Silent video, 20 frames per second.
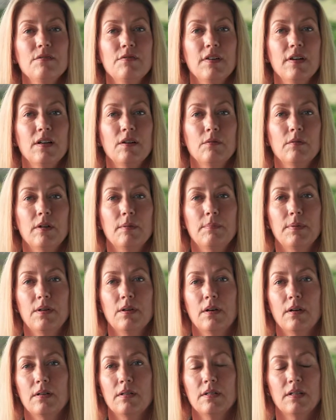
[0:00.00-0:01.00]
event went
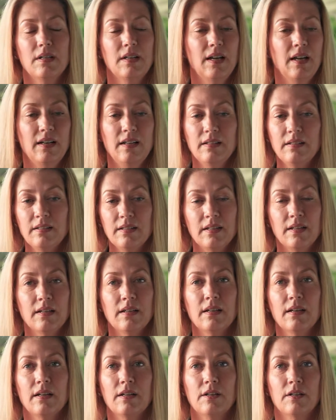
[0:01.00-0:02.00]
beyond
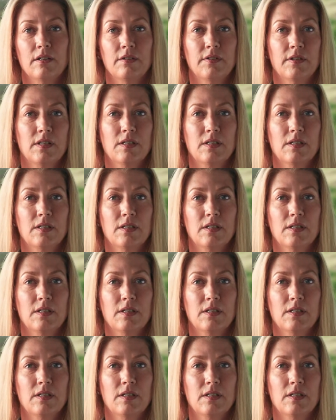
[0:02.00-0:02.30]
anything I could have